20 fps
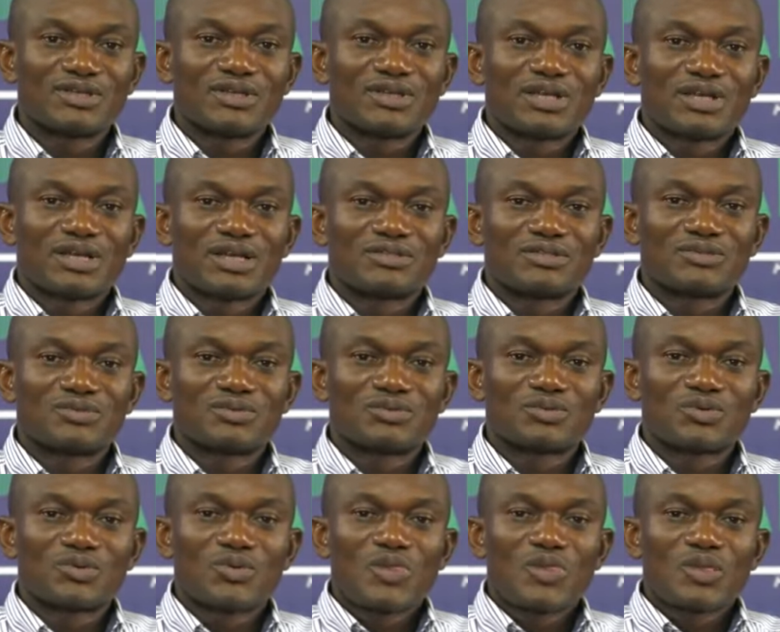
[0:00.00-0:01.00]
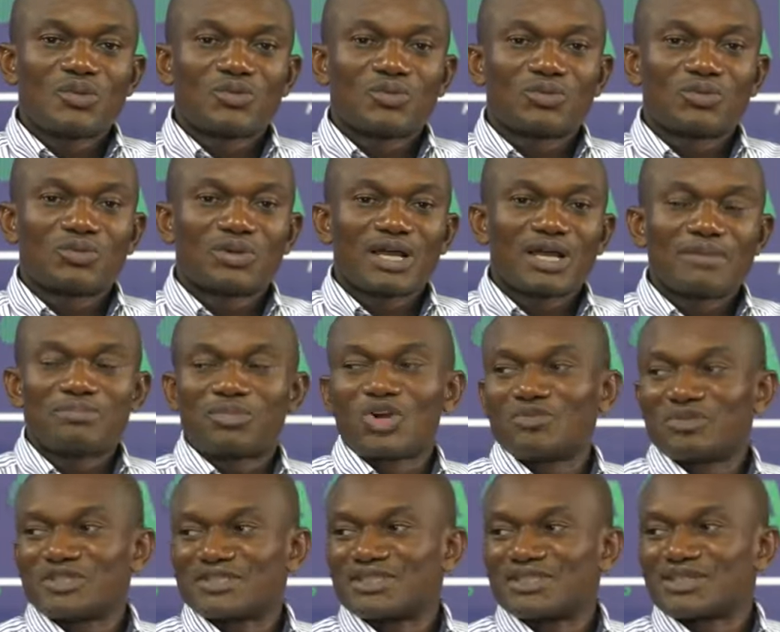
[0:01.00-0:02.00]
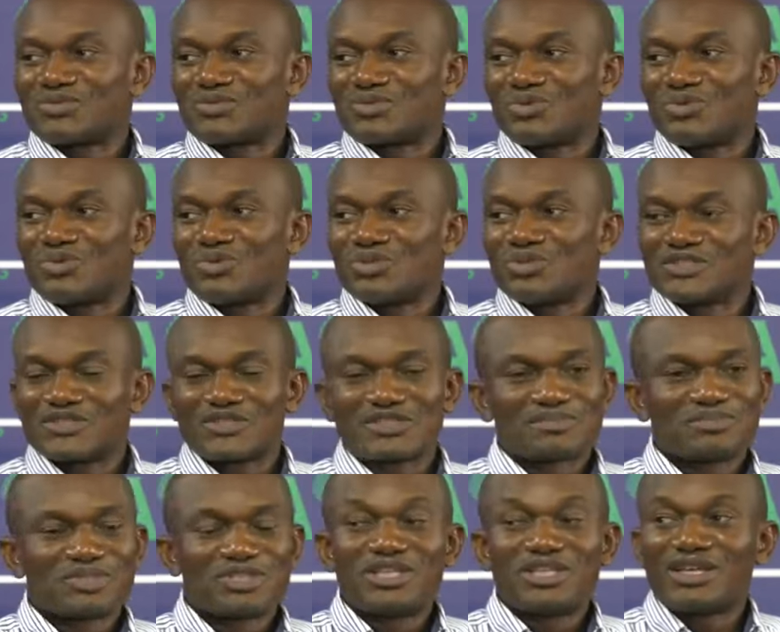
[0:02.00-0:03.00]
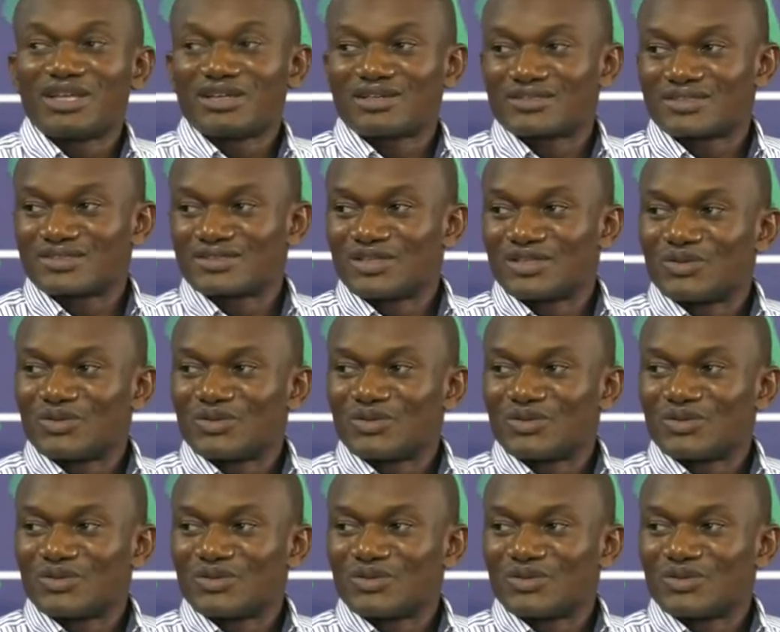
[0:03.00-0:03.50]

And I promise that we won't just be hearers.